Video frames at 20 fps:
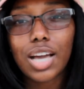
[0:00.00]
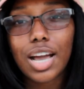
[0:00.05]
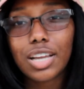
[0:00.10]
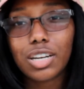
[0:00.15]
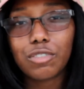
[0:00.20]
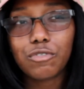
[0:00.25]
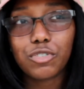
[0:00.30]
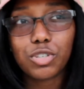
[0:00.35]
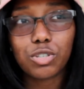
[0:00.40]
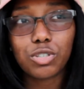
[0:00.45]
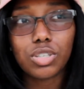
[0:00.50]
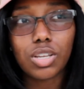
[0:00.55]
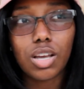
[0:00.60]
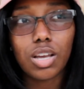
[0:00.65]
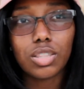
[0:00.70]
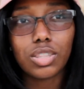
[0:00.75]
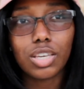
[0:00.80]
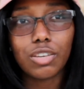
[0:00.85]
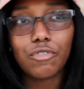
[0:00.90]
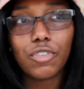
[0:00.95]
kind of felt
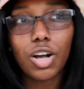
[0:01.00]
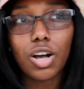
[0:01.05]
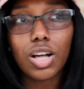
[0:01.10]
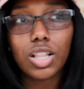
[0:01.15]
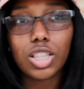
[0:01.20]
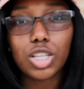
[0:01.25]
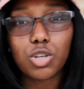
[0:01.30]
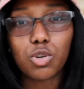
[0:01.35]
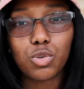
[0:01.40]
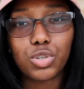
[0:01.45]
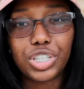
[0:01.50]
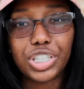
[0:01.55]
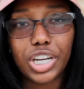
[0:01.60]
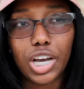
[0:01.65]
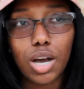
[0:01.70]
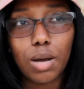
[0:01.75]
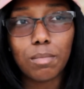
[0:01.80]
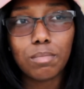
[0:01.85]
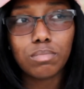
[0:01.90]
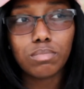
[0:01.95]
a little
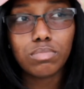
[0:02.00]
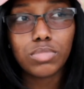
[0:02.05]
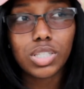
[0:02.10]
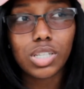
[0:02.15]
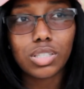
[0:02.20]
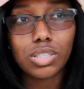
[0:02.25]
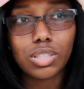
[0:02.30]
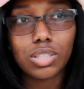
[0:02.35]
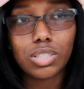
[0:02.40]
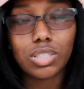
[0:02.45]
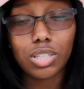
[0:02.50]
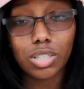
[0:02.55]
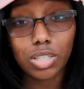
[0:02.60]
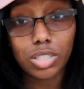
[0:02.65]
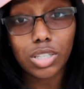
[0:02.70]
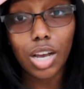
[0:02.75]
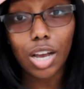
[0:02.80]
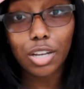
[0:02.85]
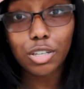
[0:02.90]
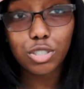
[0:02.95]
numb to the
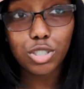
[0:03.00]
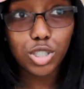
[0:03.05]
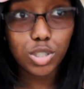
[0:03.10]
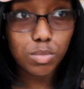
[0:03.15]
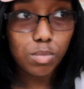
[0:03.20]
touch.